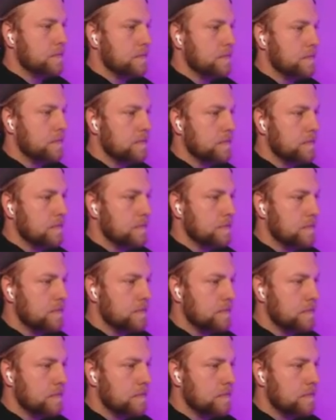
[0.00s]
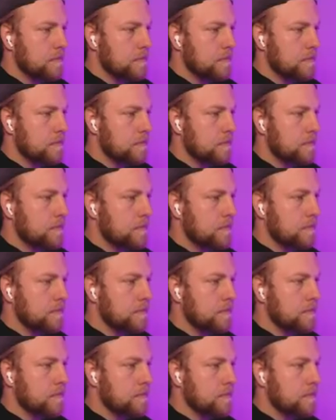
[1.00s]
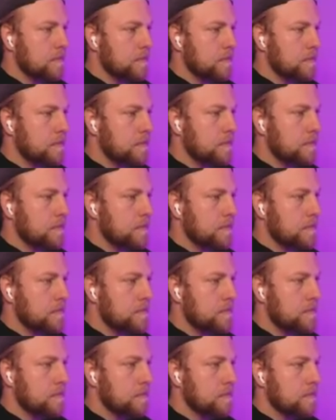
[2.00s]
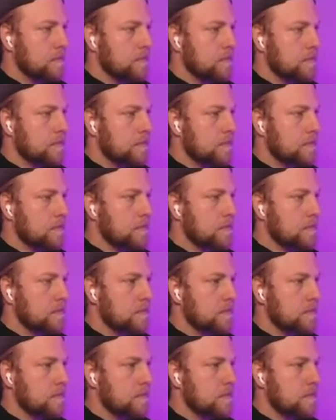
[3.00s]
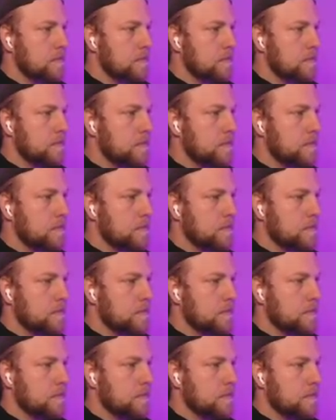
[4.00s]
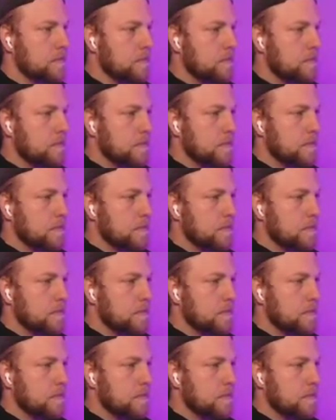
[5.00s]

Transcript: [no speech]